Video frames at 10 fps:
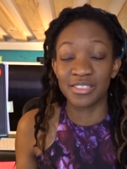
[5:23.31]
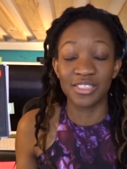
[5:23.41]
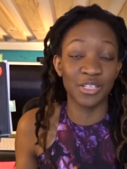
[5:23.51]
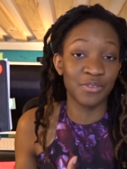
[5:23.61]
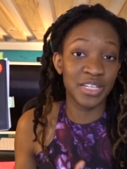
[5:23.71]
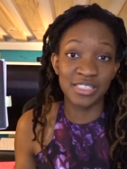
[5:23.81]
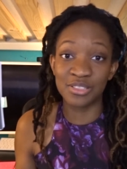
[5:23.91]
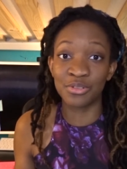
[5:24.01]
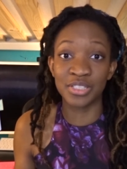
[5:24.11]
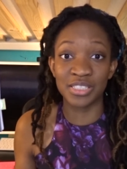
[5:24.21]
See if that
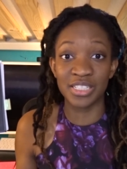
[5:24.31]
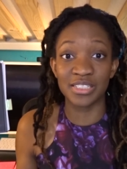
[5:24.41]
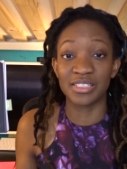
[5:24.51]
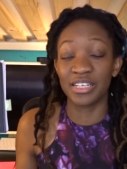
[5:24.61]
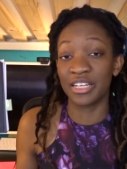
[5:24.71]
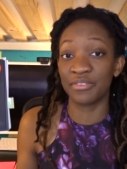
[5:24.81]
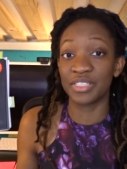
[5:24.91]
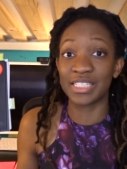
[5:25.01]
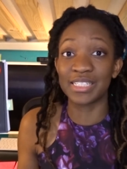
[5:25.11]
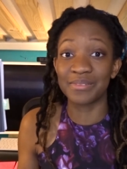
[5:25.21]
Discord exists. And if it
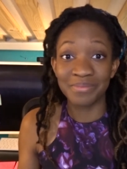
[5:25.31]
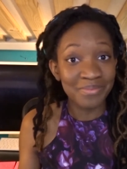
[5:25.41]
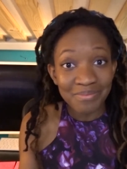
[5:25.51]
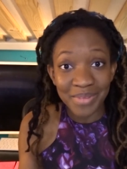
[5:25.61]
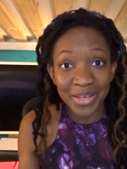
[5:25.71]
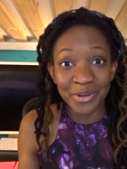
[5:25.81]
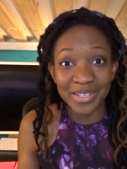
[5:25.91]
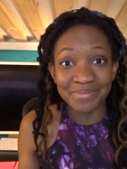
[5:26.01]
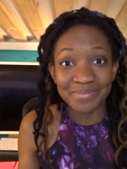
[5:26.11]
doesn't, make one.